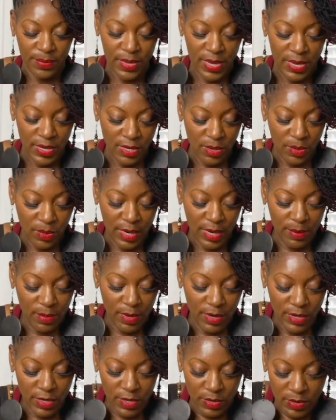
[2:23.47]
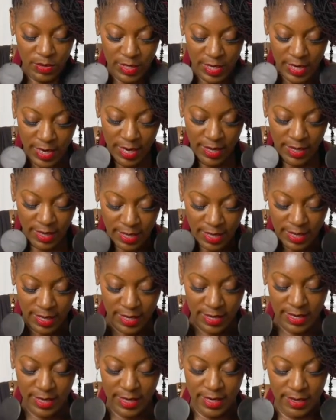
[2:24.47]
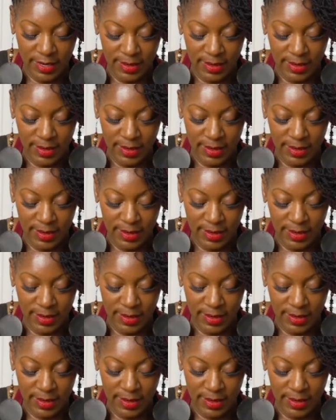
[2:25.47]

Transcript: So what I'm going to do is cut this,